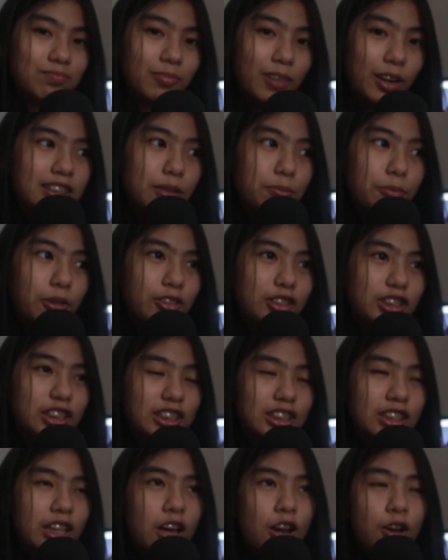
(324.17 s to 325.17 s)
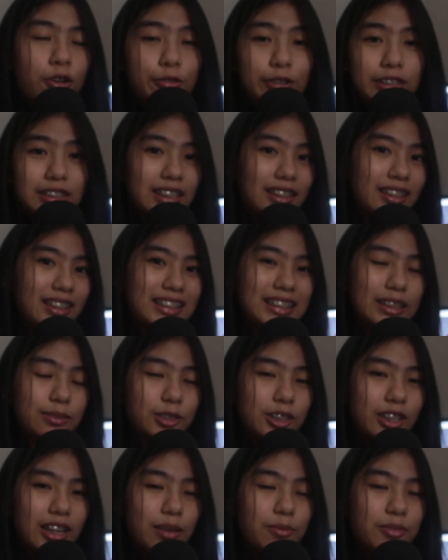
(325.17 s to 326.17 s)
for someone who just recently
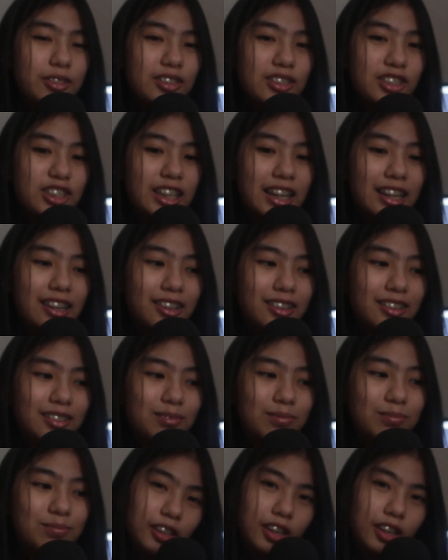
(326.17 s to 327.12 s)
subscribed to this channel,